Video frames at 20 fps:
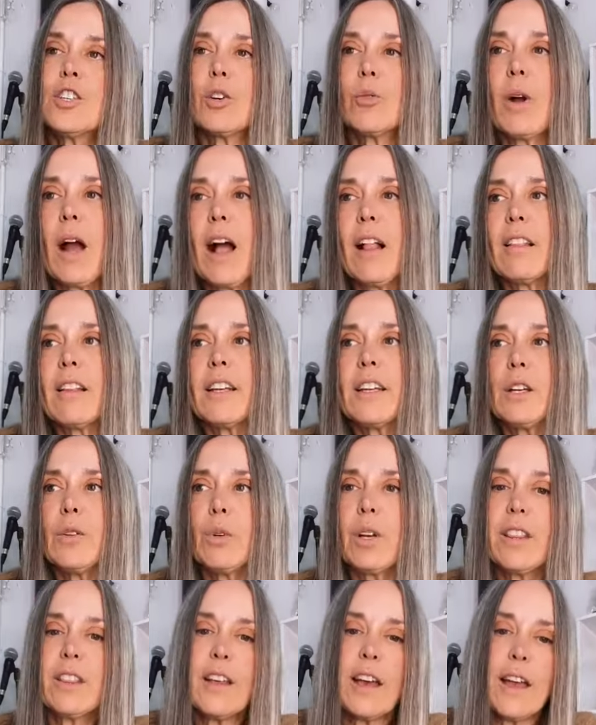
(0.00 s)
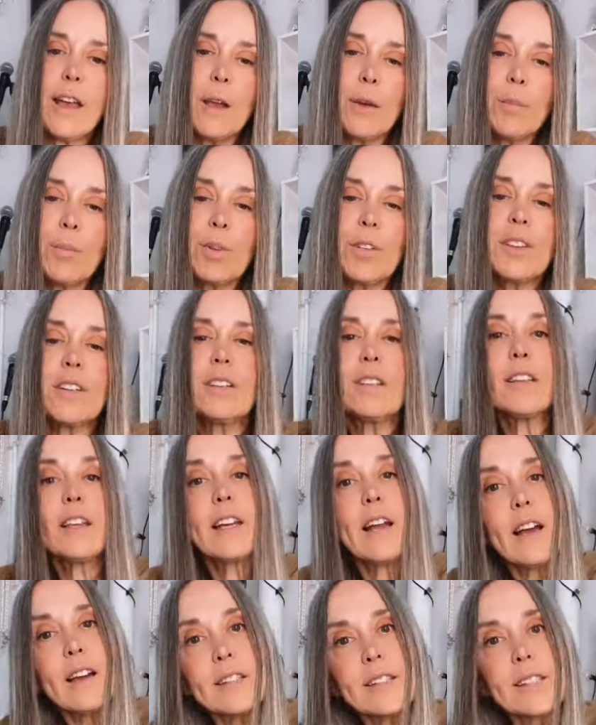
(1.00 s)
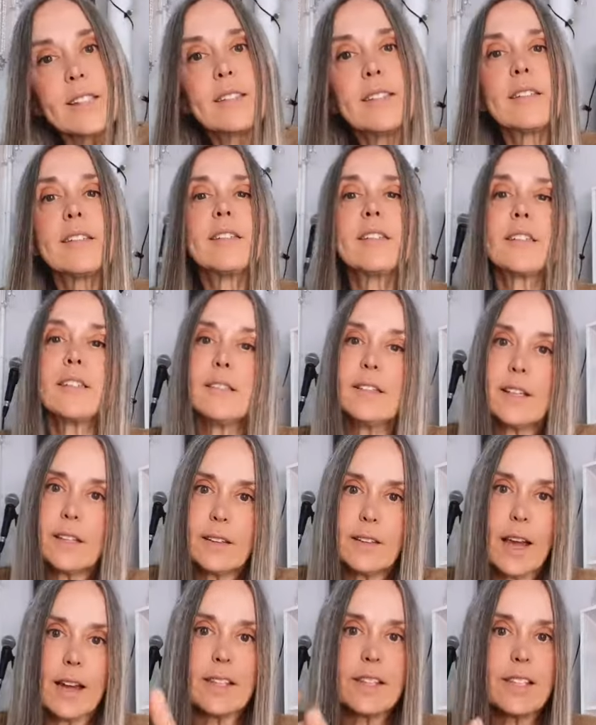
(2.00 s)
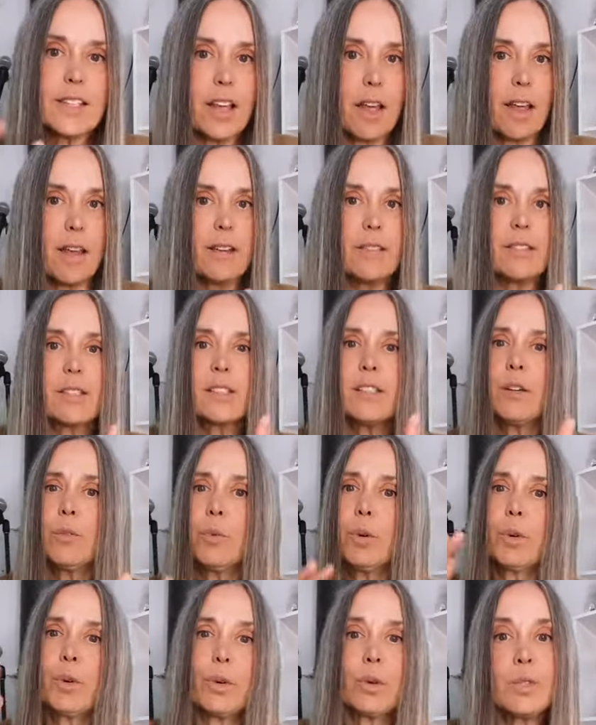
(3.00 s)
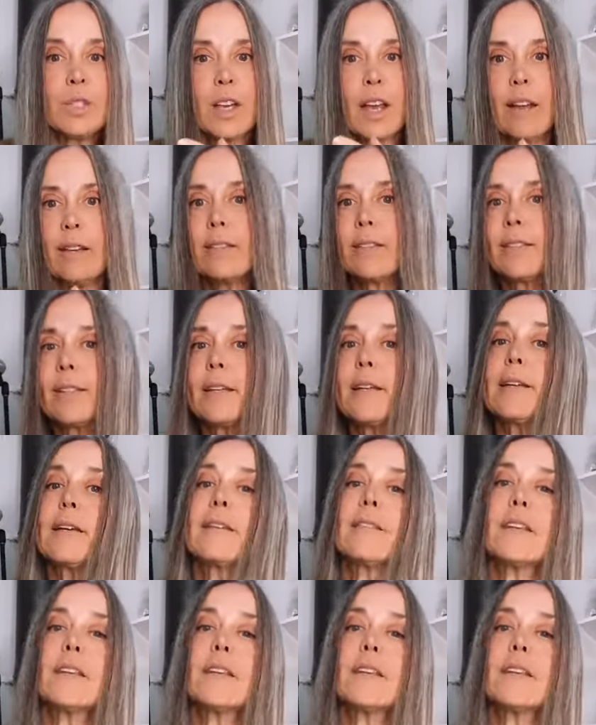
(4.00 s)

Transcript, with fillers: duality with the empath and the narcissist, and that dance that we're all dancing.